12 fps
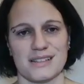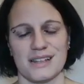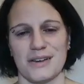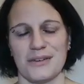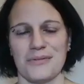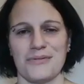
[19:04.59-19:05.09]

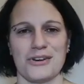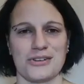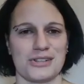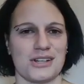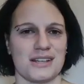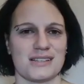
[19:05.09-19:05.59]
They are
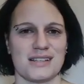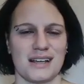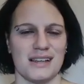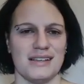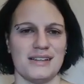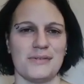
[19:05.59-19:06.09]
functioning
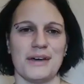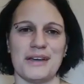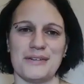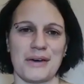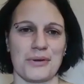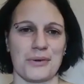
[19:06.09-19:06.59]
exactly the way
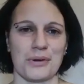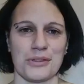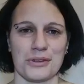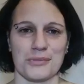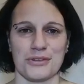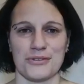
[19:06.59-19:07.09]
that we want
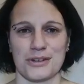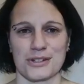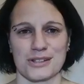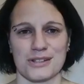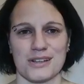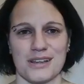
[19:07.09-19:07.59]
them to
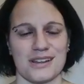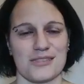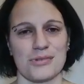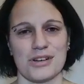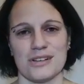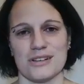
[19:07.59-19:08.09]
function, and that's
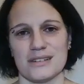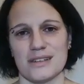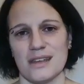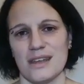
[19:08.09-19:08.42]
brilliant.